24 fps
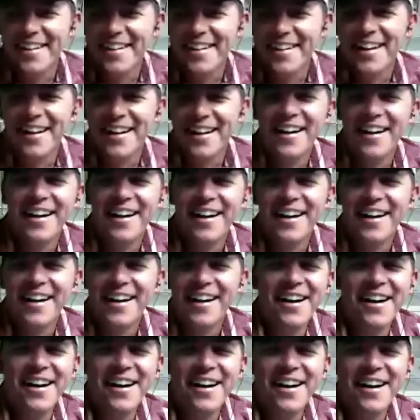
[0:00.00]

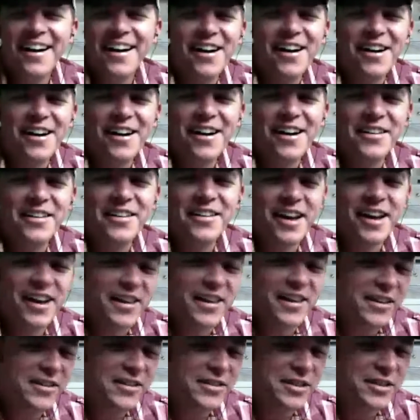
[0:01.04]
Oh, yeah, that's
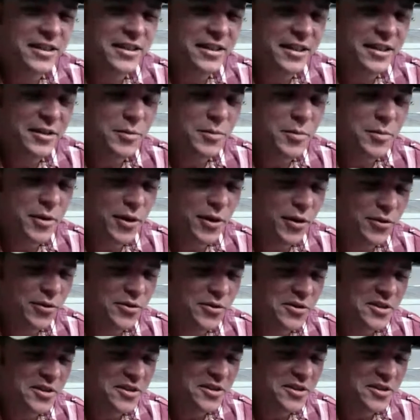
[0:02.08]
a Beer Coasters inside